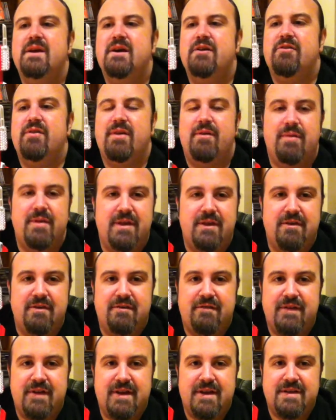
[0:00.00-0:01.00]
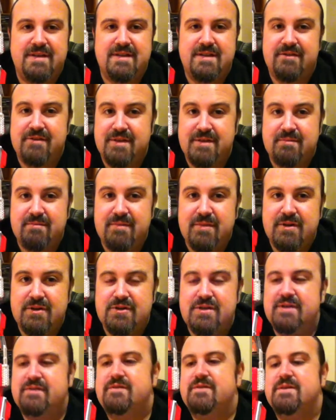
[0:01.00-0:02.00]
are equally good figures, and there isn't
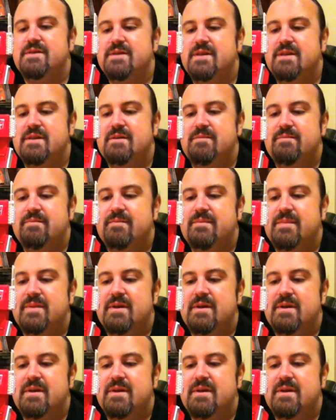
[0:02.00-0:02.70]
much difference in them.